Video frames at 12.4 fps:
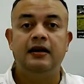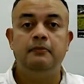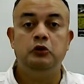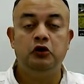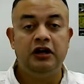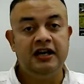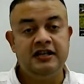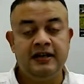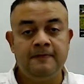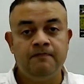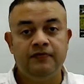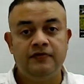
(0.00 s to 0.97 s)
mutating
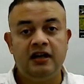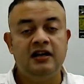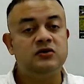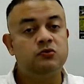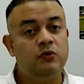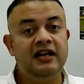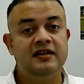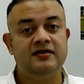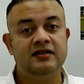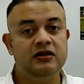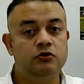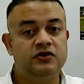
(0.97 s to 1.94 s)
then it's very
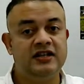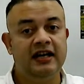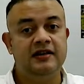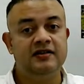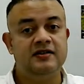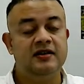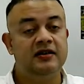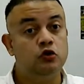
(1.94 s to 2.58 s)
easy to say it is,